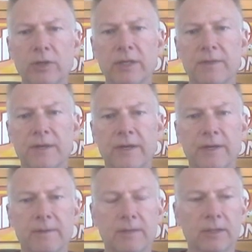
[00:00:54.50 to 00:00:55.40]
with a
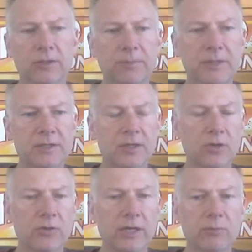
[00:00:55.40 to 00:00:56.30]
little piece of
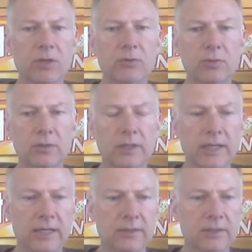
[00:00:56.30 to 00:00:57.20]
code I wrote,
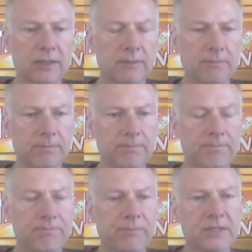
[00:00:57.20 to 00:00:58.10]
and
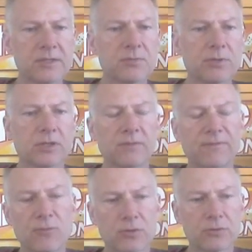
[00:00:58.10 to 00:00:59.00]
this is written in
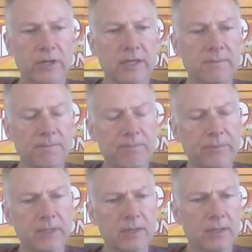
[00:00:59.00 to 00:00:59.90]
Fortran.
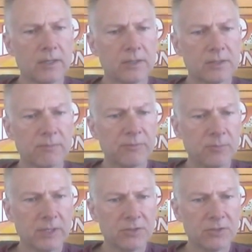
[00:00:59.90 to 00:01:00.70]
Some of you may